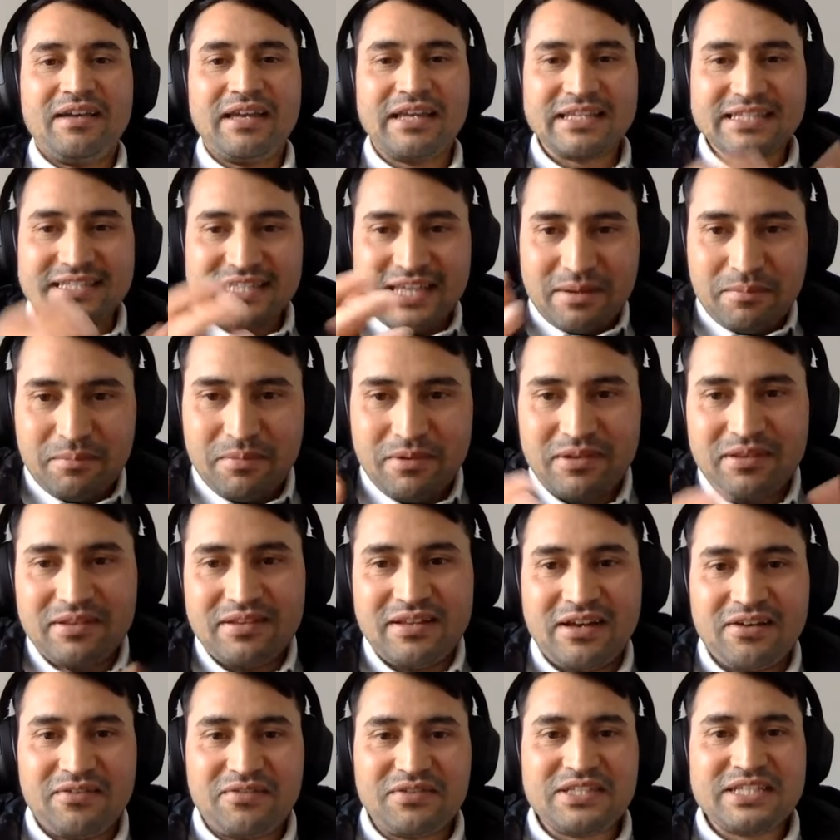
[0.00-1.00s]

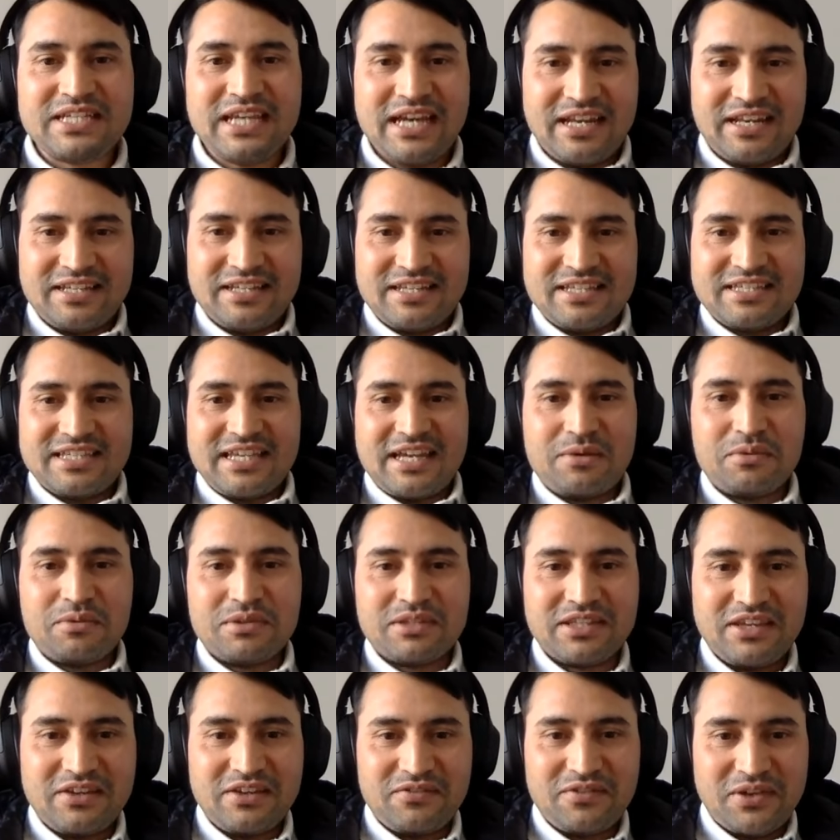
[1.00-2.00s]
Example of challenges I
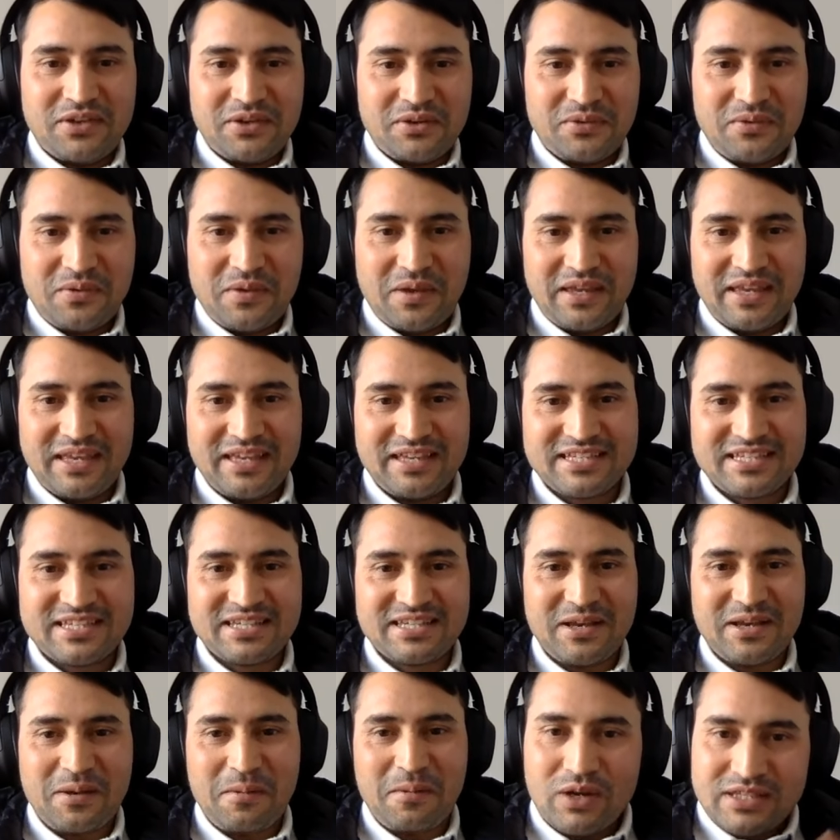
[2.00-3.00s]
would give you
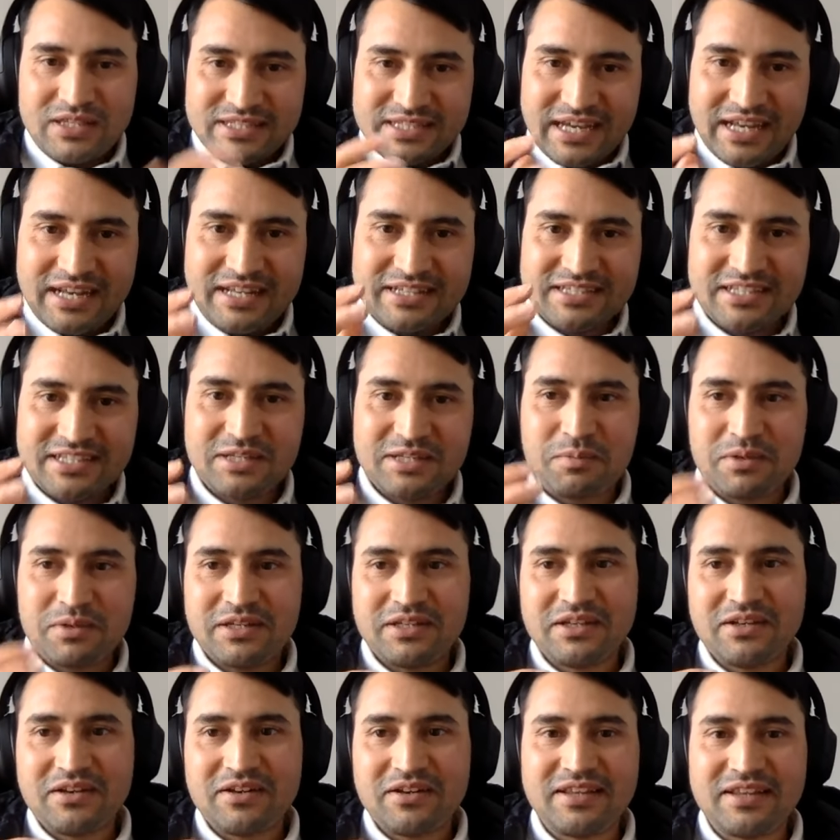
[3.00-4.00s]
is one challenge in
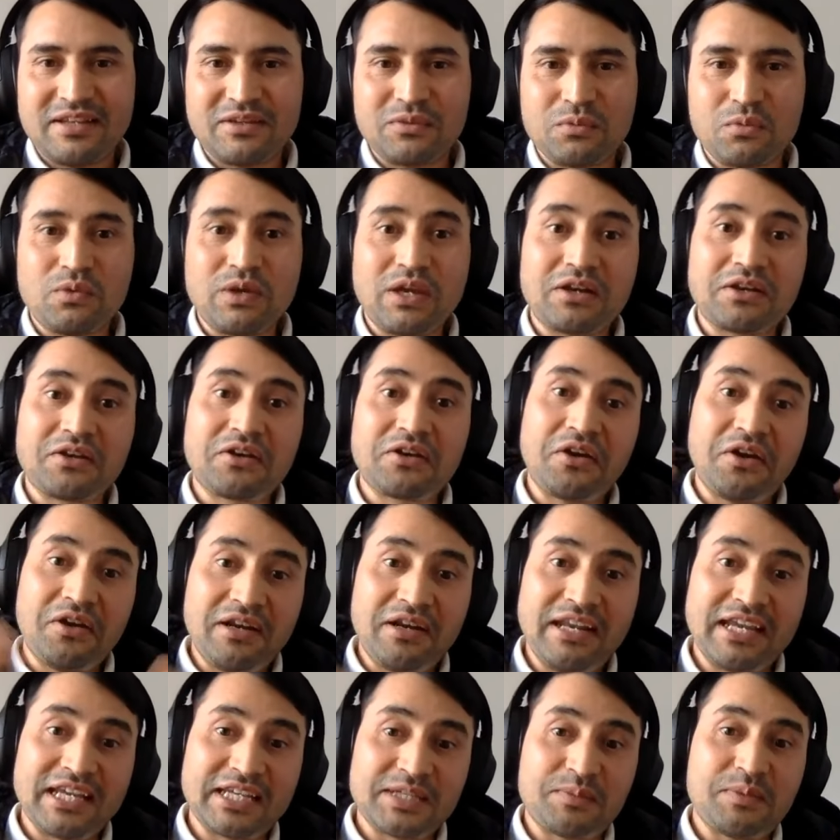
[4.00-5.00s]
particular that we are
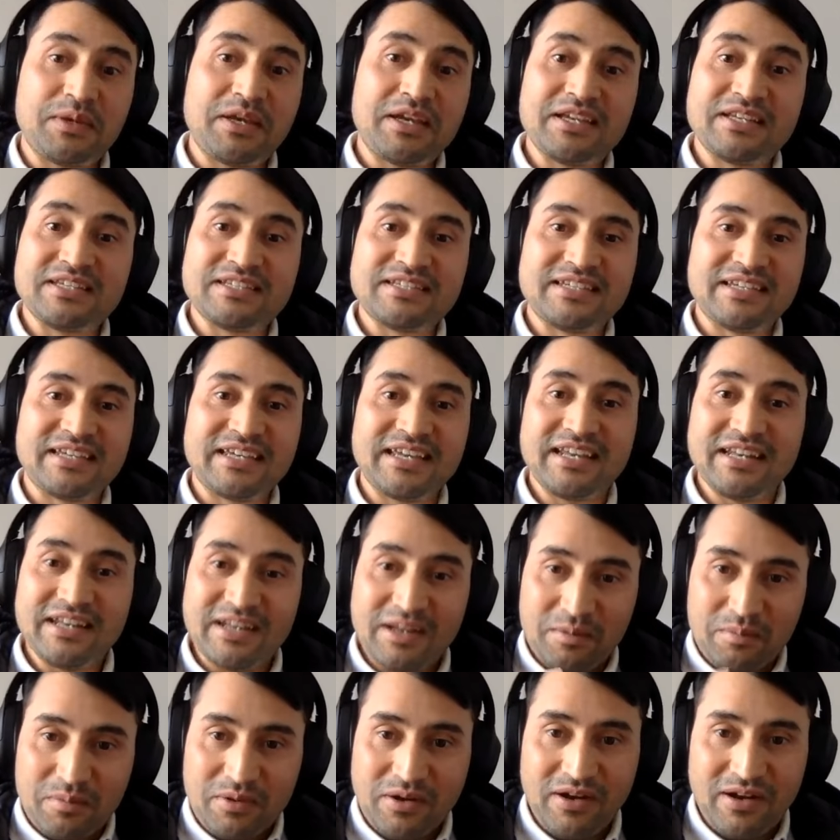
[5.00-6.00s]
currently experiencing
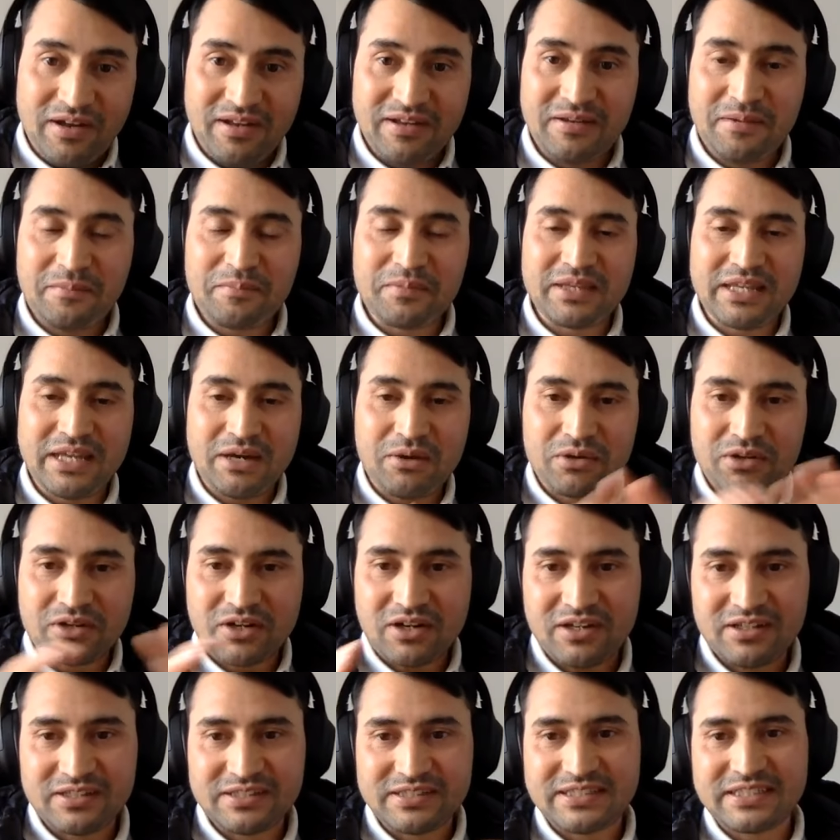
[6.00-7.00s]
in Nepal, in our
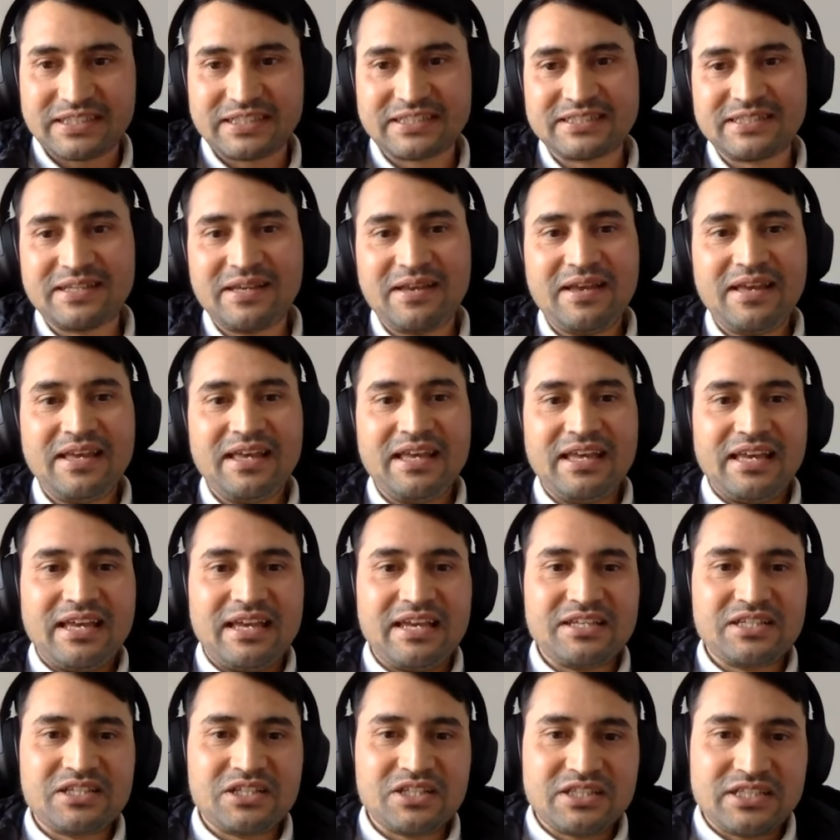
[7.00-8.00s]
context,
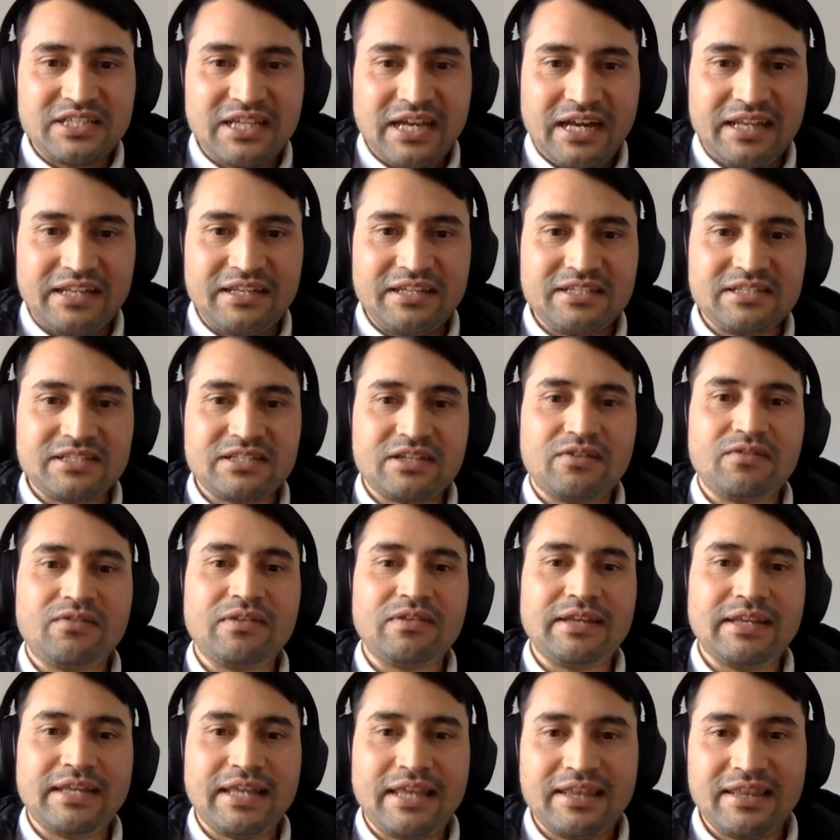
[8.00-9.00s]
is the challenge
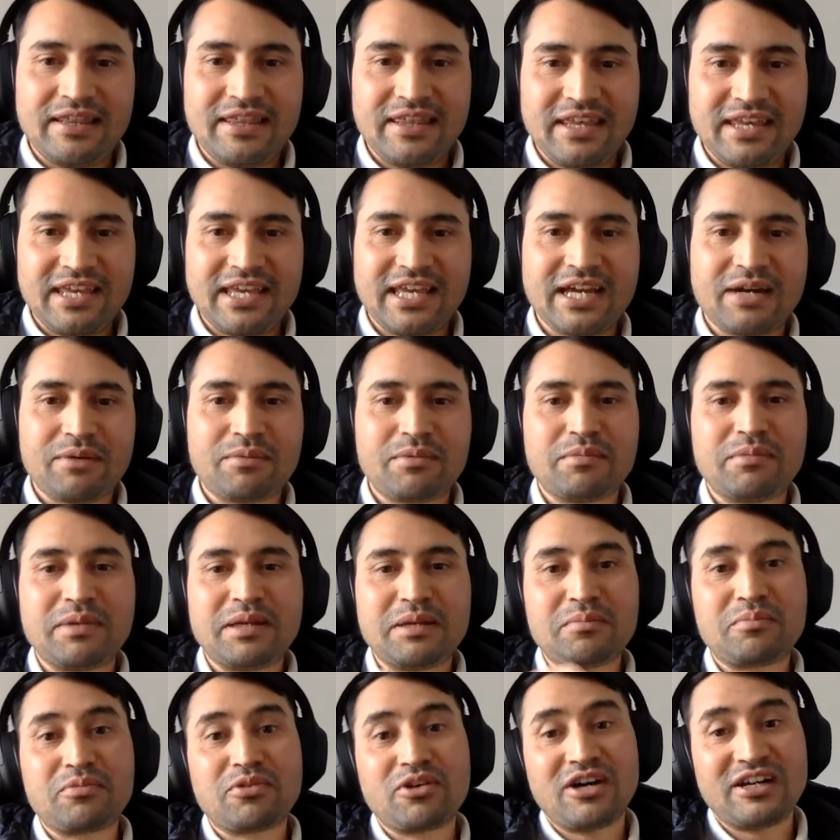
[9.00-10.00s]
of lengthy
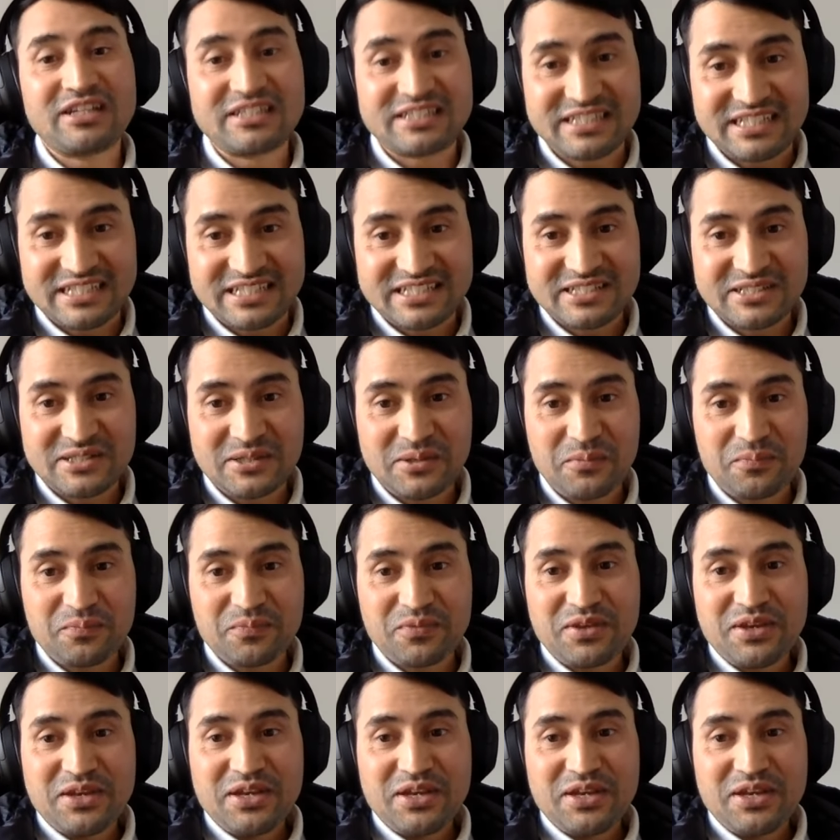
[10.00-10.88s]
government process